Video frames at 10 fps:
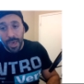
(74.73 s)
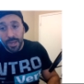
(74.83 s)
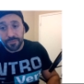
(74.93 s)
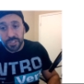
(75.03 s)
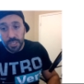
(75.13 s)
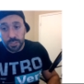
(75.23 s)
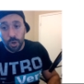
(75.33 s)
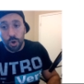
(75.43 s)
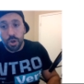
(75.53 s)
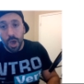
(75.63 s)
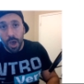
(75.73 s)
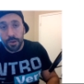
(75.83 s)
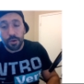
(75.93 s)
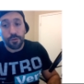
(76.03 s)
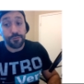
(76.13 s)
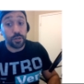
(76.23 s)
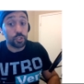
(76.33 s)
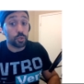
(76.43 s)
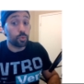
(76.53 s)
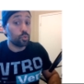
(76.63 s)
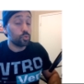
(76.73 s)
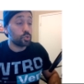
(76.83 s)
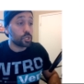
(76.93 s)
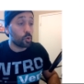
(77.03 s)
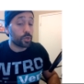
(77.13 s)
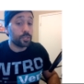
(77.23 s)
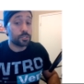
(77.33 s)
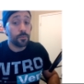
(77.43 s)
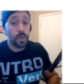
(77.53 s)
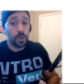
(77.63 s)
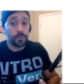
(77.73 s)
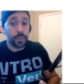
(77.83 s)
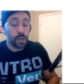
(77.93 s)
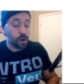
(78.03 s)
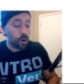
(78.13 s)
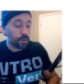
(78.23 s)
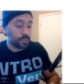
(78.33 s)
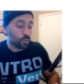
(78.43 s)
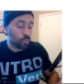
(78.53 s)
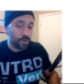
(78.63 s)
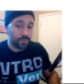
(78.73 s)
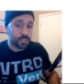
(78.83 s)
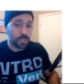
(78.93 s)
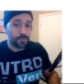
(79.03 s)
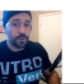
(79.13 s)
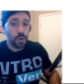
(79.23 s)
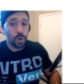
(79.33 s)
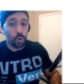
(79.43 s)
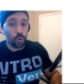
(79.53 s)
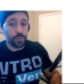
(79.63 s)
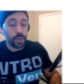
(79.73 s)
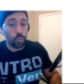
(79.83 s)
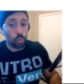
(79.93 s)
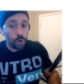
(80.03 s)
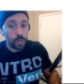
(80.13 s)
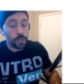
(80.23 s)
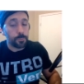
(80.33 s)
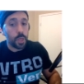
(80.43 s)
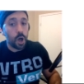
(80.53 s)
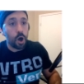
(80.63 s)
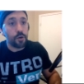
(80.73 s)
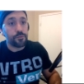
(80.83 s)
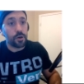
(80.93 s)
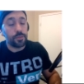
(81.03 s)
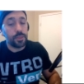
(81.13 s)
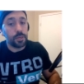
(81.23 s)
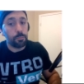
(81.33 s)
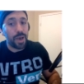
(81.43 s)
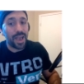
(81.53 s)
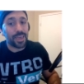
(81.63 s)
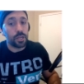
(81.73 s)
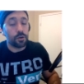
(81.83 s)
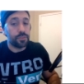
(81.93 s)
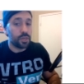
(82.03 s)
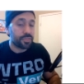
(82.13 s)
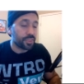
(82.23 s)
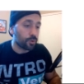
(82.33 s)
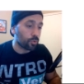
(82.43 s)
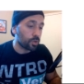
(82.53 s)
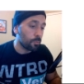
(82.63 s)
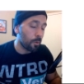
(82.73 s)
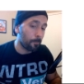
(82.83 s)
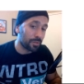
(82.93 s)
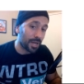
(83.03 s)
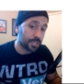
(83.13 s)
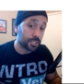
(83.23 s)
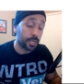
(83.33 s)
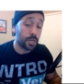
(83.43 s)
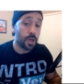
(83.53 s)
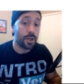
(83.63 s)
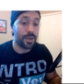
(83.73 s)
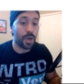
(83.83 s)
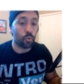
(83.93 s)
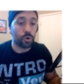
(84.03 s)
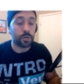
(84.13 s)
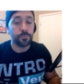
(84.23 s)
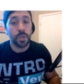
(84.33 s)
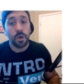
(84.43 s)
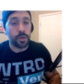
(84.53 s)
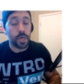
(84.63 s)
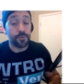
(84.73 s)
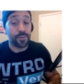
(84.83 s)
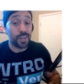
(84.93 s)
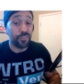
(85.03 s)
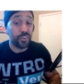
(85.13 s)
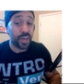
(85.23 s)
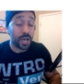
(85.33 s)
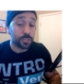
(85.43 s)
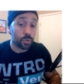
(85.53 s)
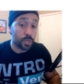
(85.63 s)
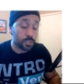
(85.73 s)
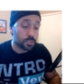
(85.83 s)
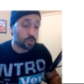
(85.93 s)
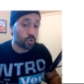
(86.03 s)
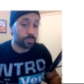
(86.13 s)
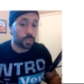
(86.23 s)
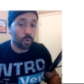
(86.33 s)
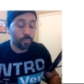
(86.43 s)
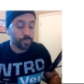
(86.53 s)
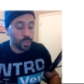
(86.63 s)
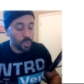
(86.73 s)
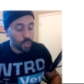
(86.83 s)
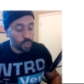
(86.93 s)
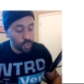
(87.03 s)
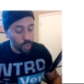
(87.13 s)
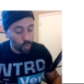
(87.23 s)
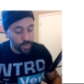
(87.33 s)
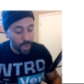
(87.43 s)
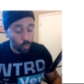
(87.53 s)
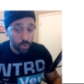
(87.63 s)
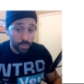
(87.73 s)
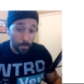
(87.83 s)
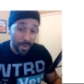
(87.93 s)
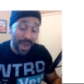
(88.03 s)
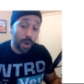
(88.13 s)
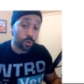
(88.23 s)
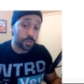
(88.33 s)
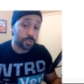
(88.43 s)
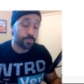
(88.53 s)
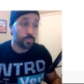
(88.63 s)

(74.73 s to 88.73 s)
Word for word: NFTs are non fungible tokens, they are a derivative or they work off the backend of the Ethereum blockchain network. If any of you guys are into crypto, you know that one of the powers